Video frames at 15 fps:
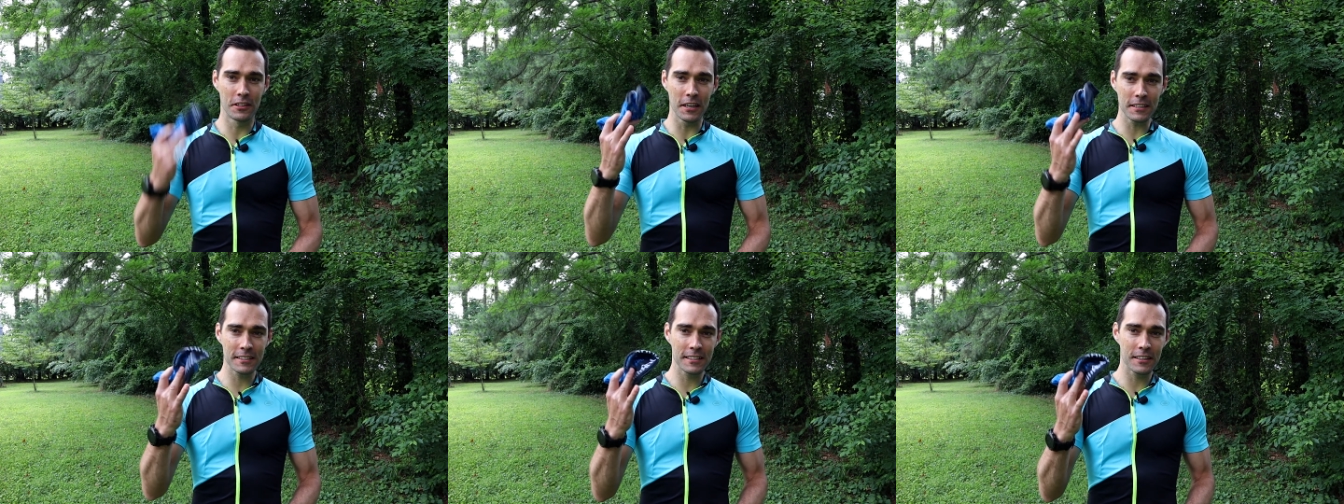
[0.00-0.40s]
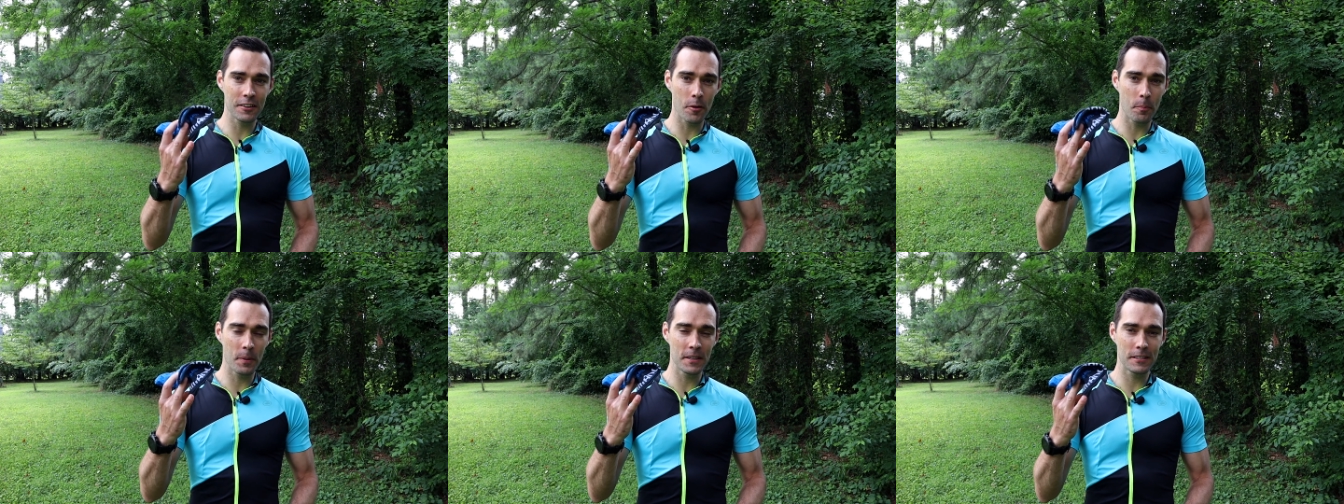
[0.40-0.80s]
This
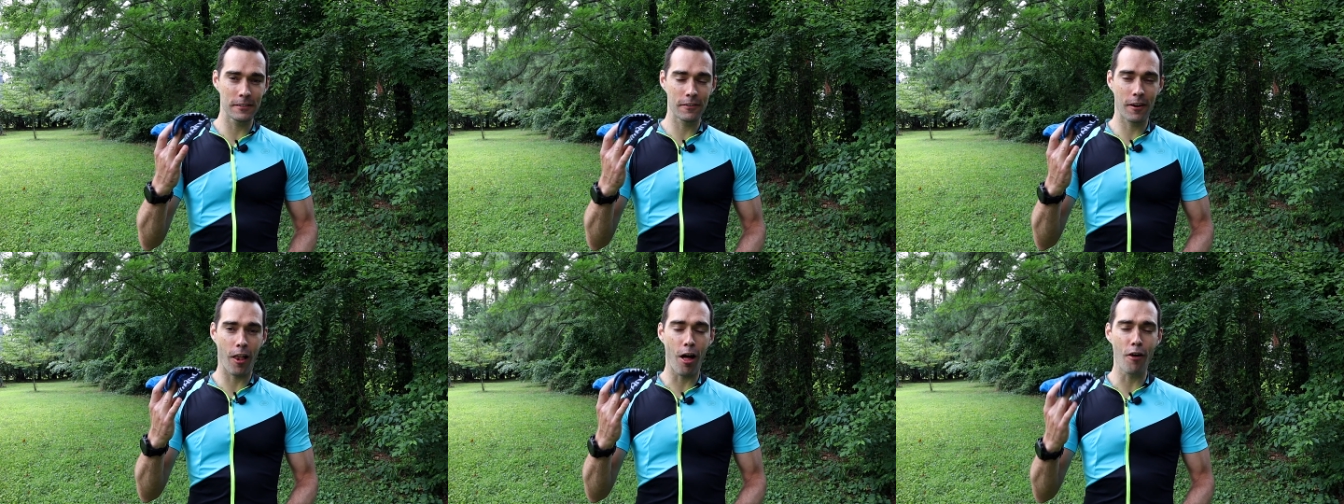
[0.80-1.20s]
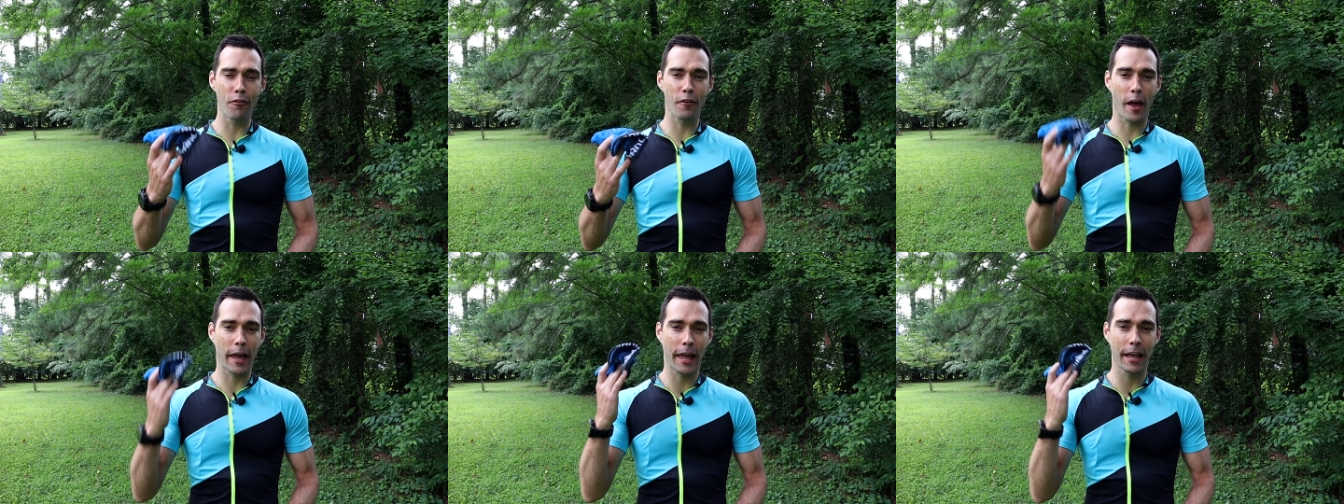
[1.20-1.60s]
little piece of
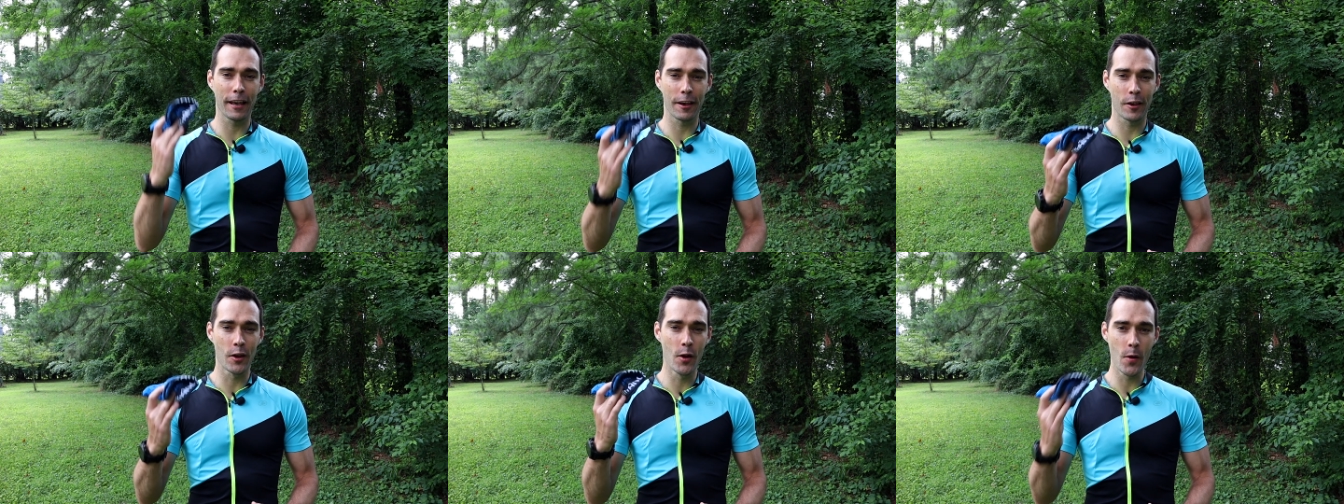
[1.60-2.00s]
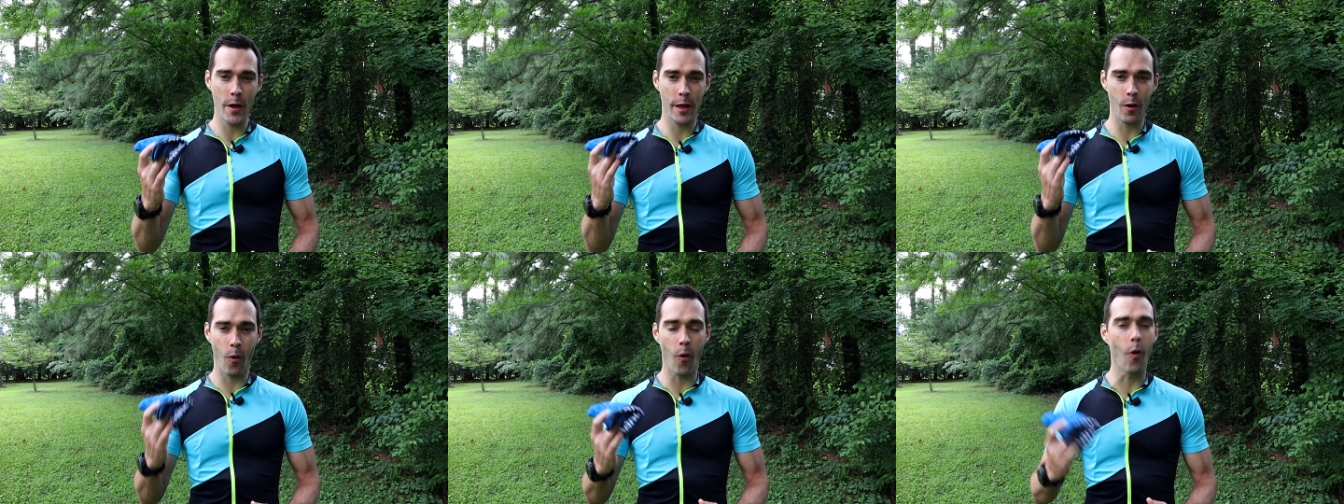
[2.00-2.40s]
cloth can do
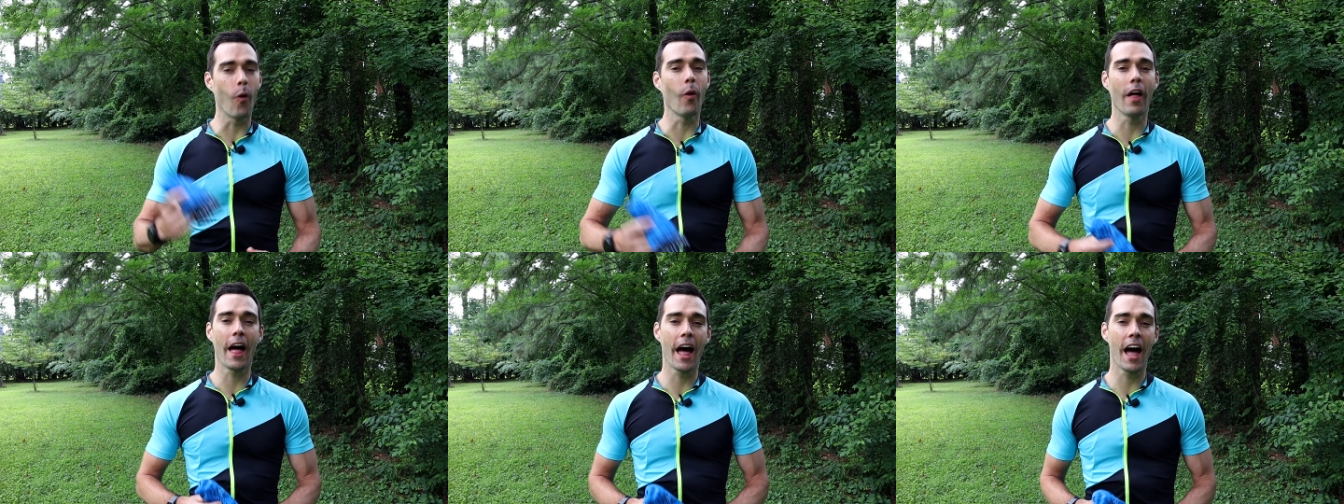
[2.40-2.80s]
it all.